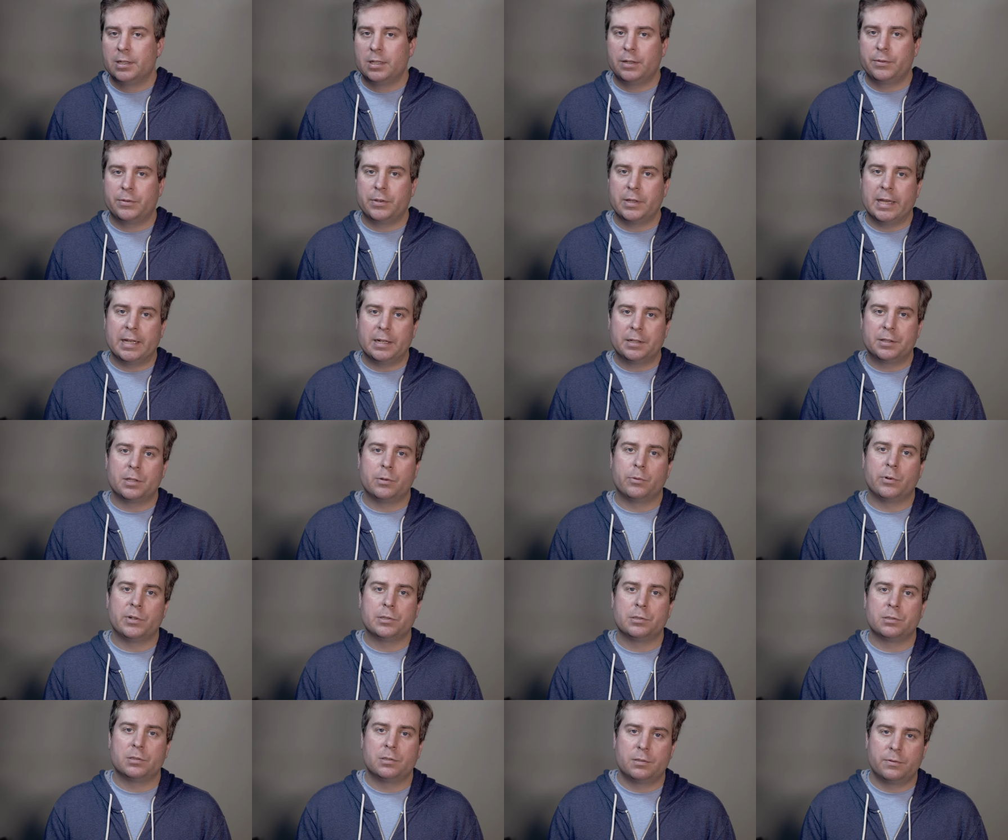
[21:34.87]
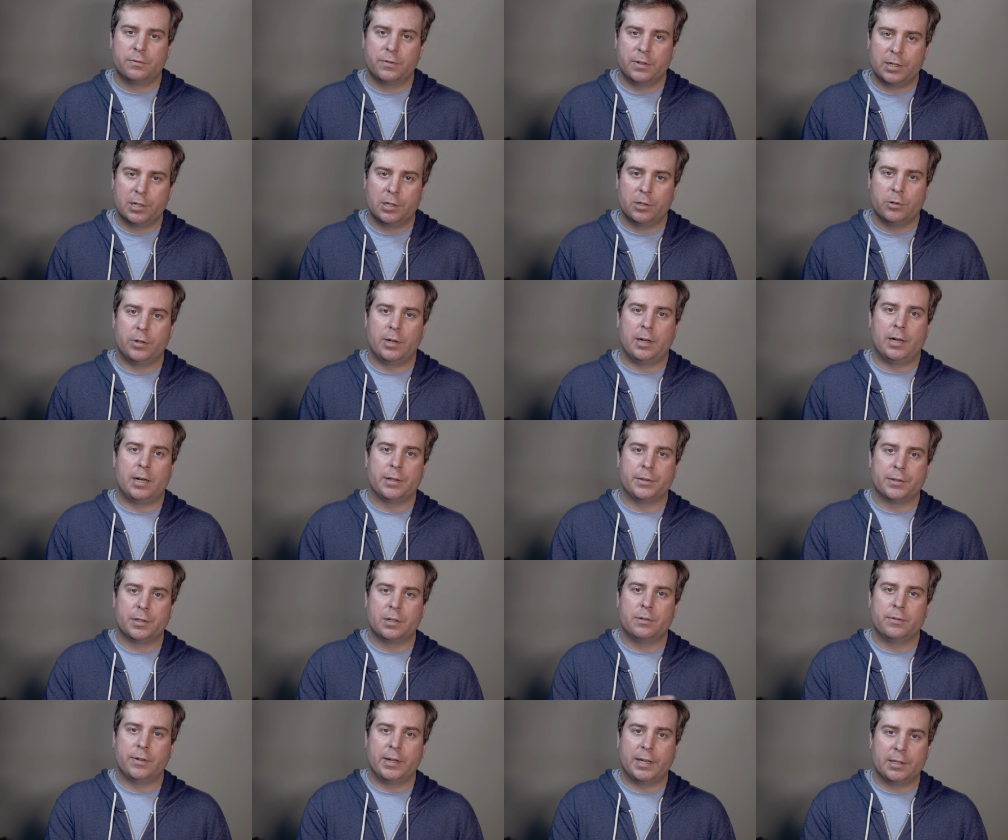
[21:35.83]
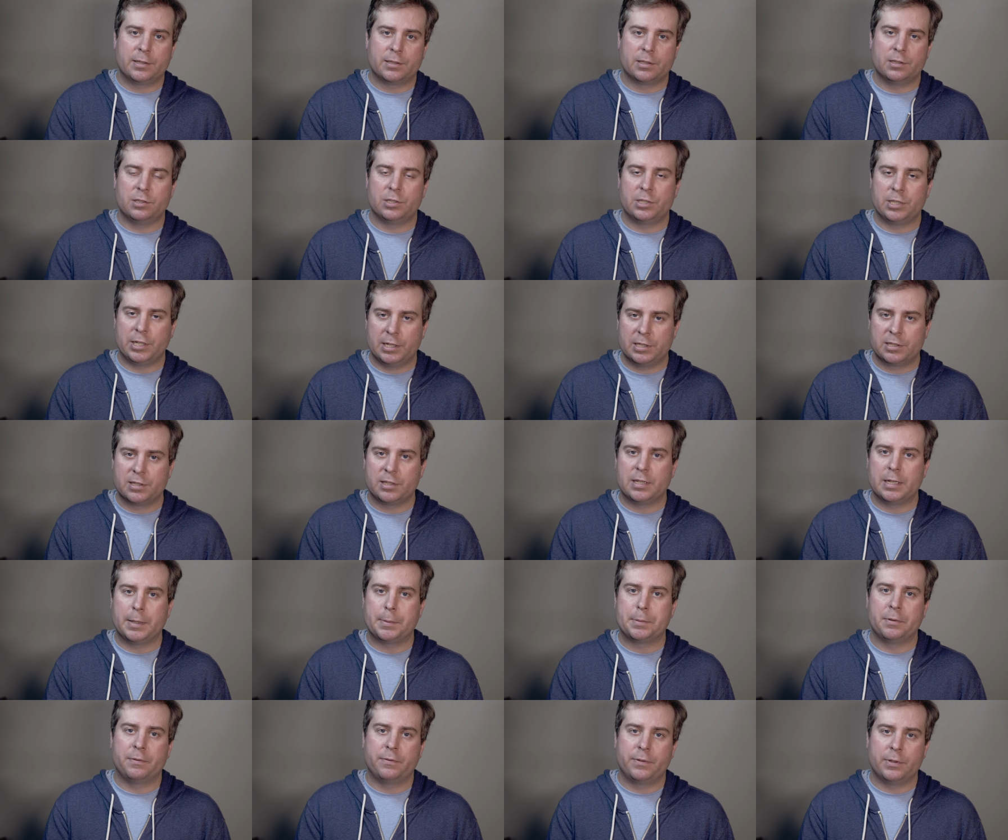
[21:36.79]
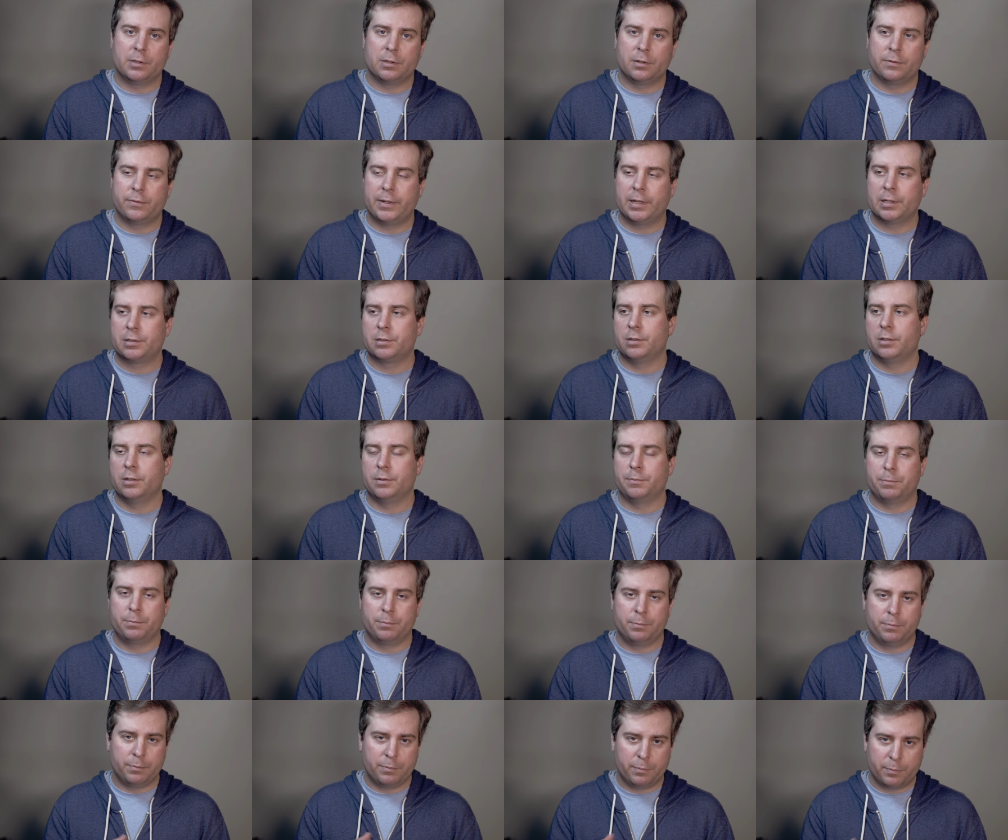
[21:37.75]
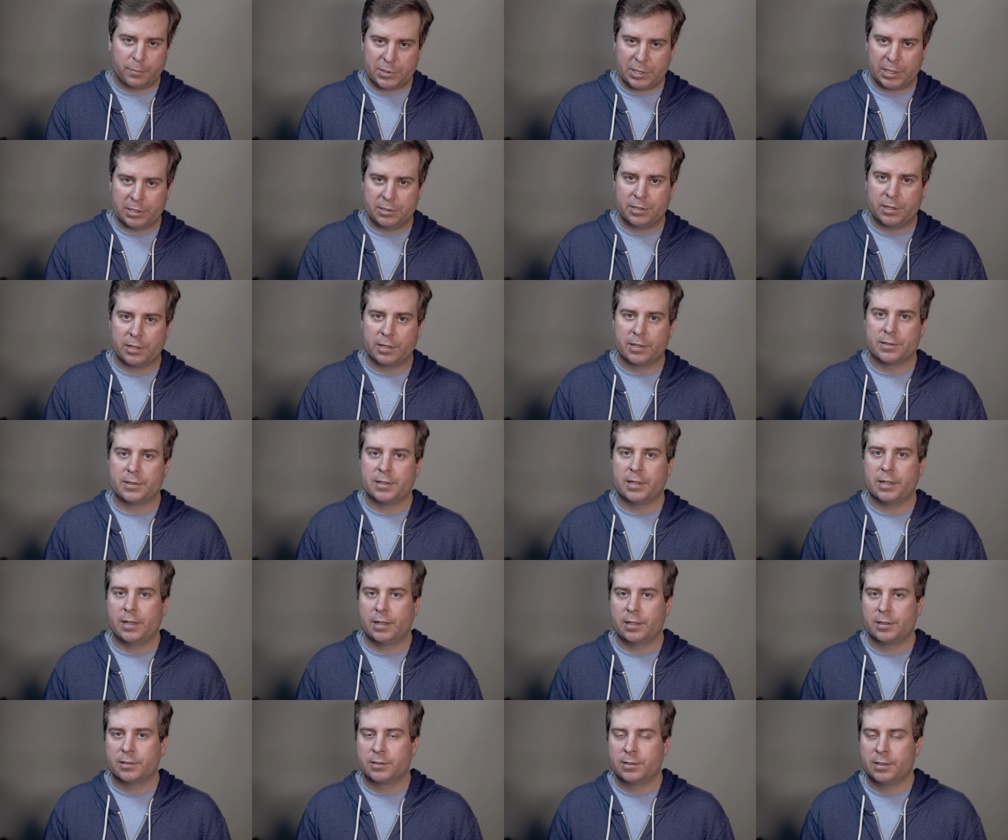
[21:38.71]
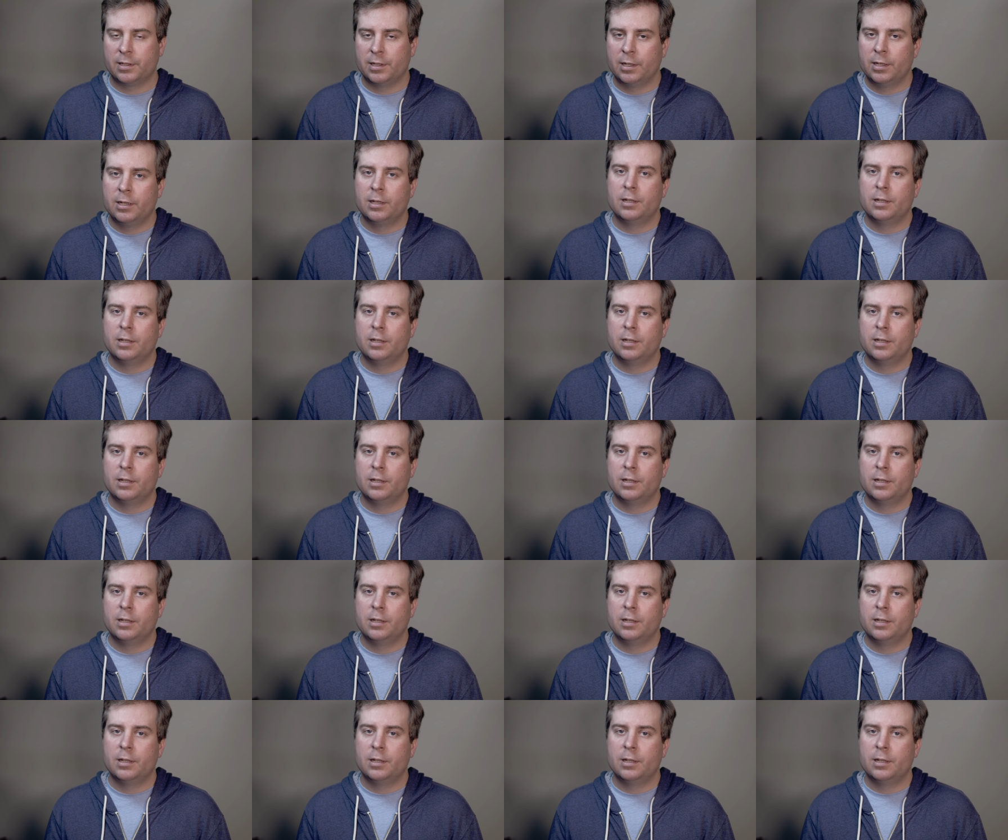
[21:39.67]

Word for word: If you edit the original video on the device and change the depth of field effect or change any of the settings,